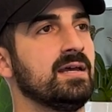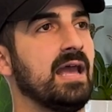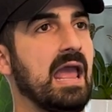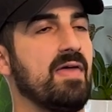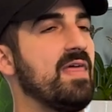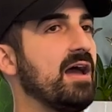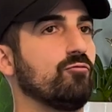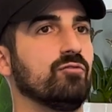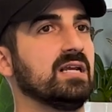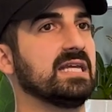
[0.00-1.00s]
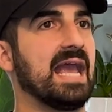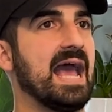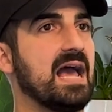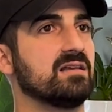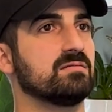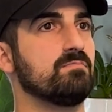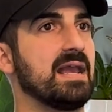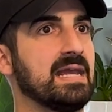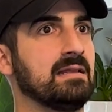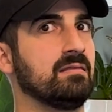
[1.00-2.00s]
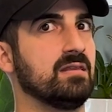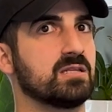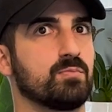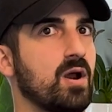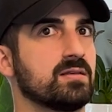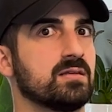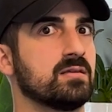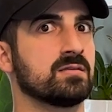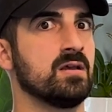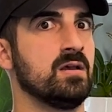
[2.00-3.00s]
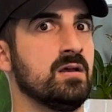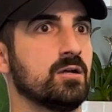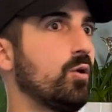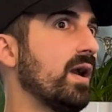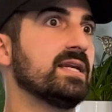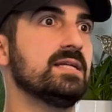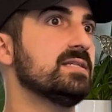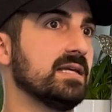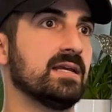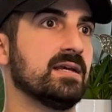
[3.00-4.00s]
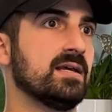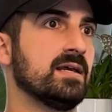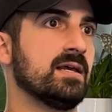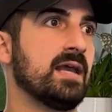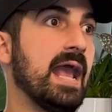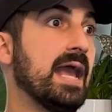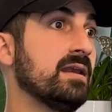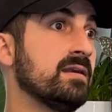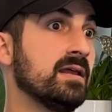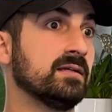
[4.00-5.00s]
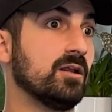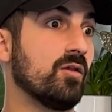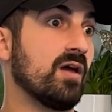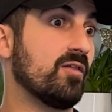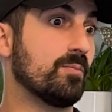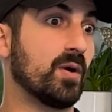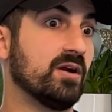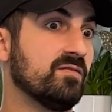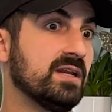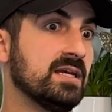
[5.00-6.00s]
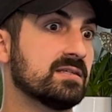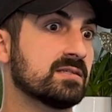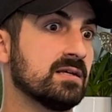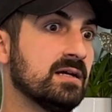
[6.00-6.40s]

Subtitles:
And that really has made this process quite easy. And, the other part of it is